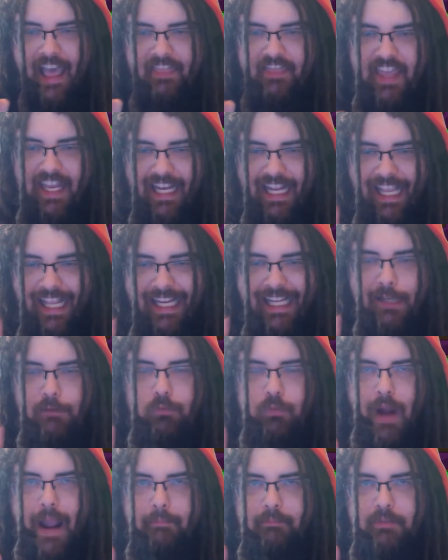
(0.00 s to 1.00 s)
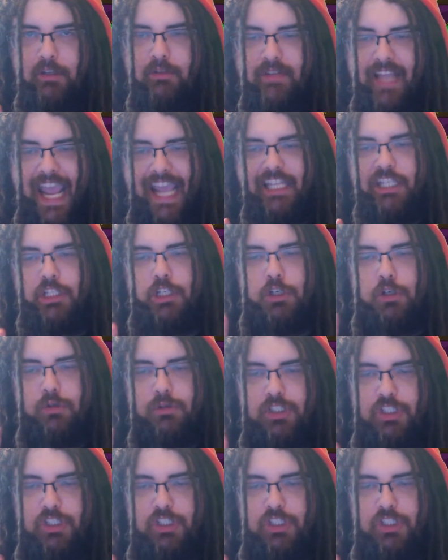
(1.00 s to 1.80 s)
than any reputational